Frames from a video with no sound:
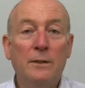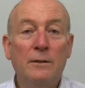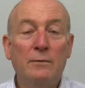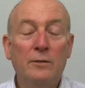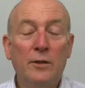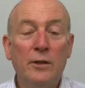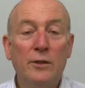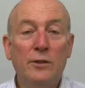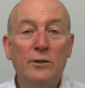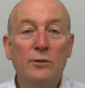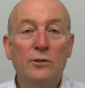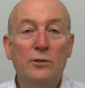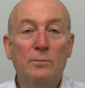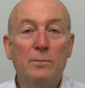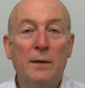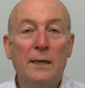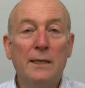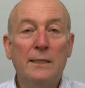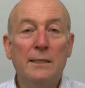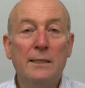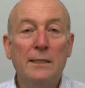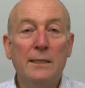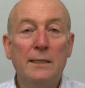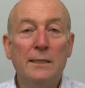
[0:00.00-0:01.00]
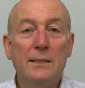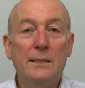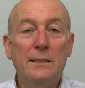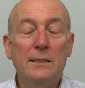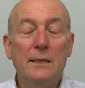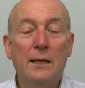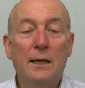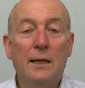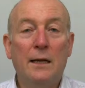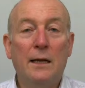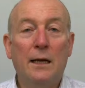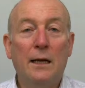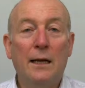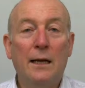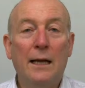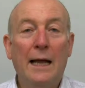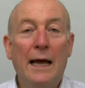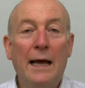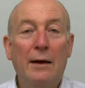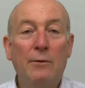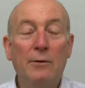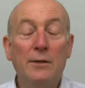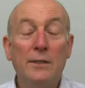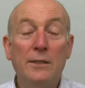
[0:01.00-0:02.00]
virtual spaces
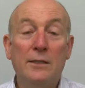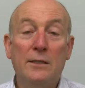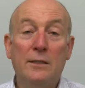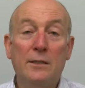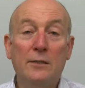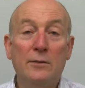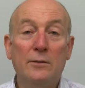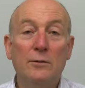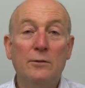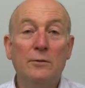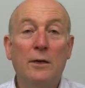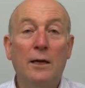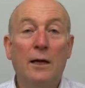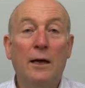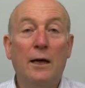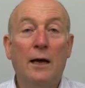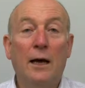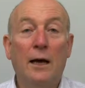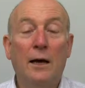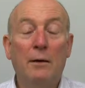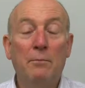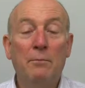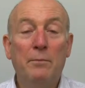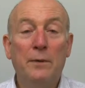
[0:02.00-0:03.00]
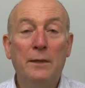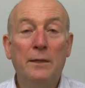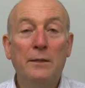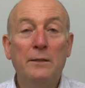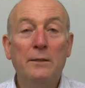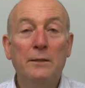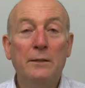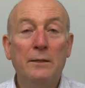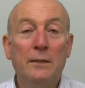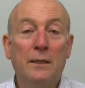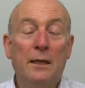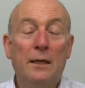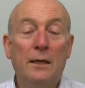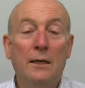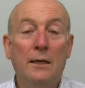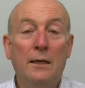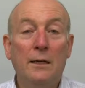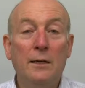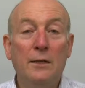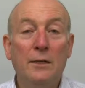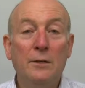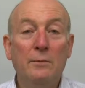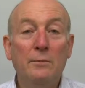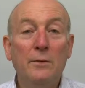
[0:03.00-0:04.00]
allow us to build
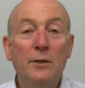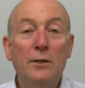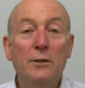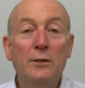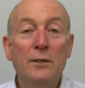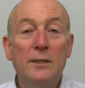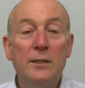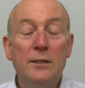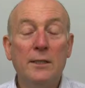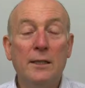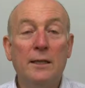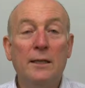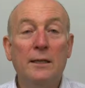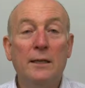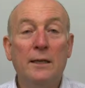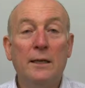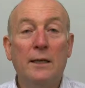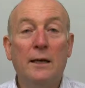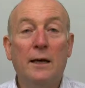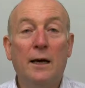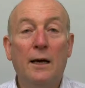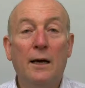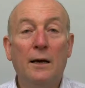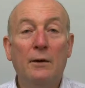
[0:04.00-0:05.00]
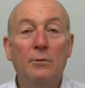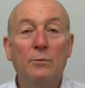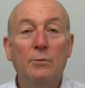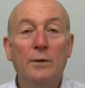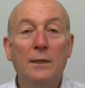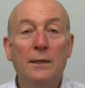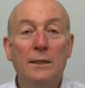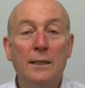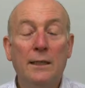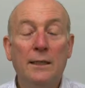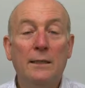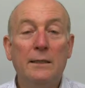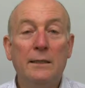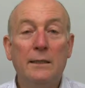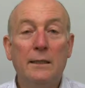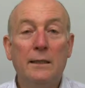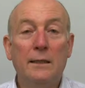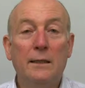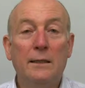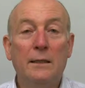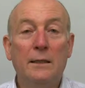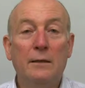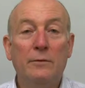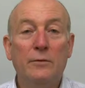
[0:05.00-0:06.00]
a community within
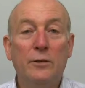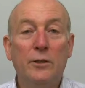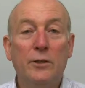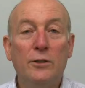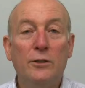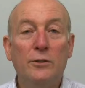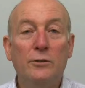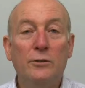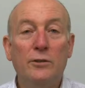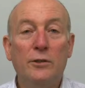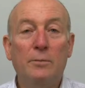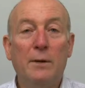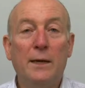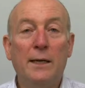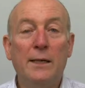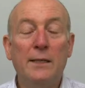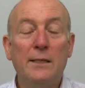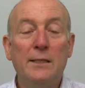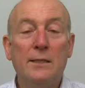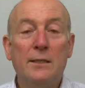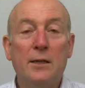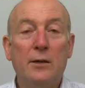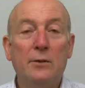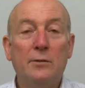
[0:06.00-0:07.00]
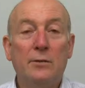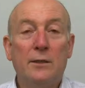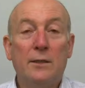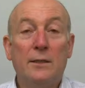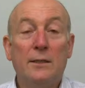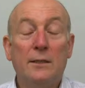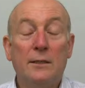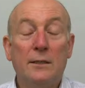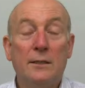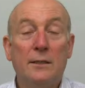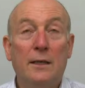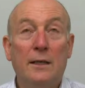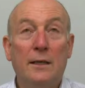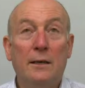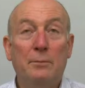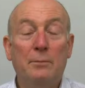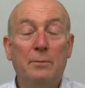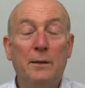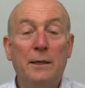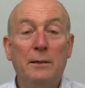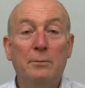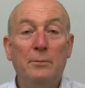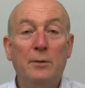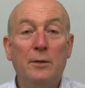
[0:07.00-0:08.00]
a virtual space, so that
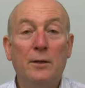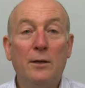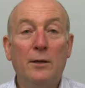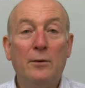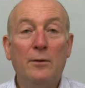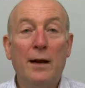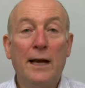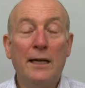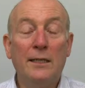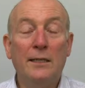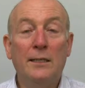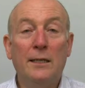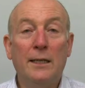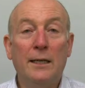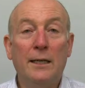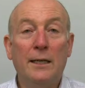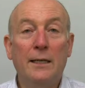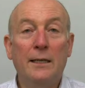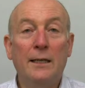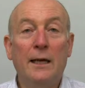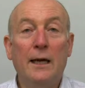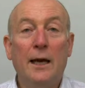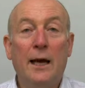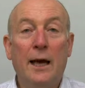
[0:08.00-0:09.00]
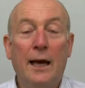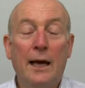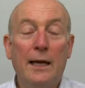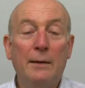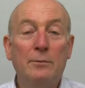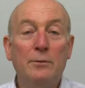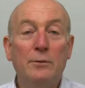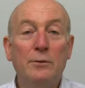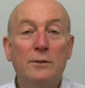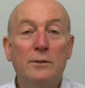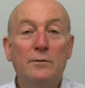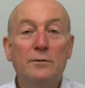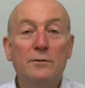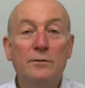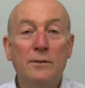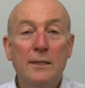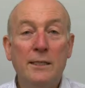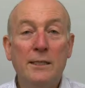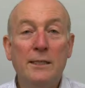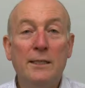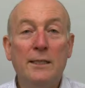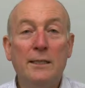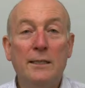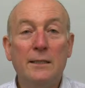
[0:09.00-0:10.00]
people are actually able to
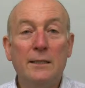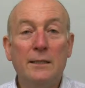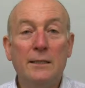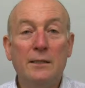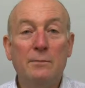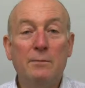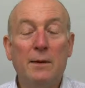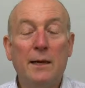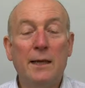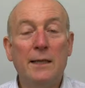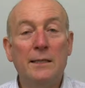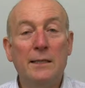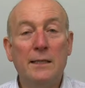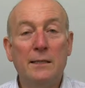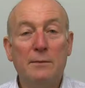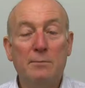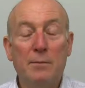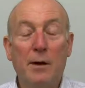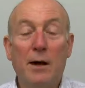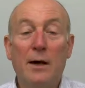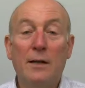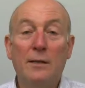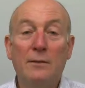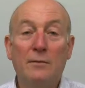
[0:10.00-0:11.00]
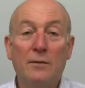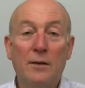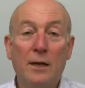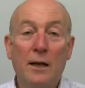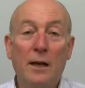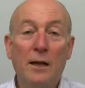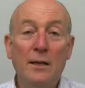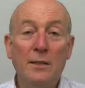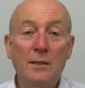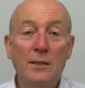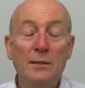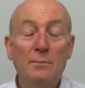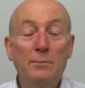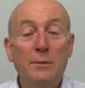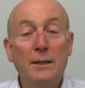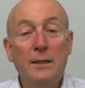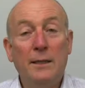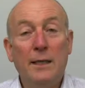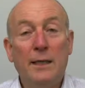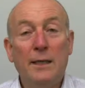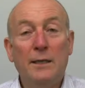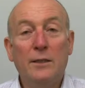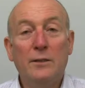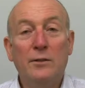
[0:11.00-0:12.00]
visit a space as part of classes,
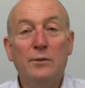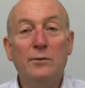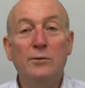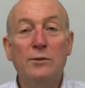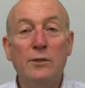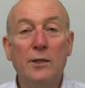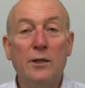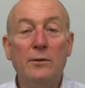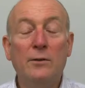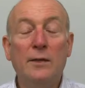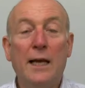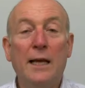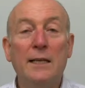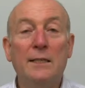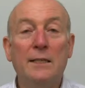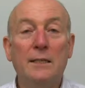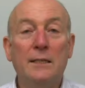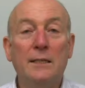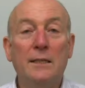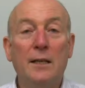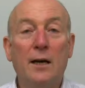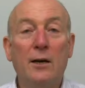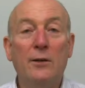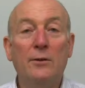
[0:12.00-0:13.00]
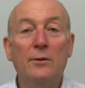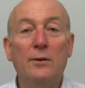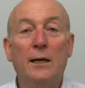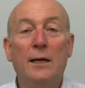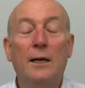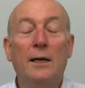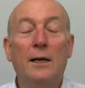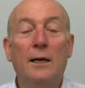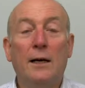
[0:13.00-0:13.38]
but they can also get to know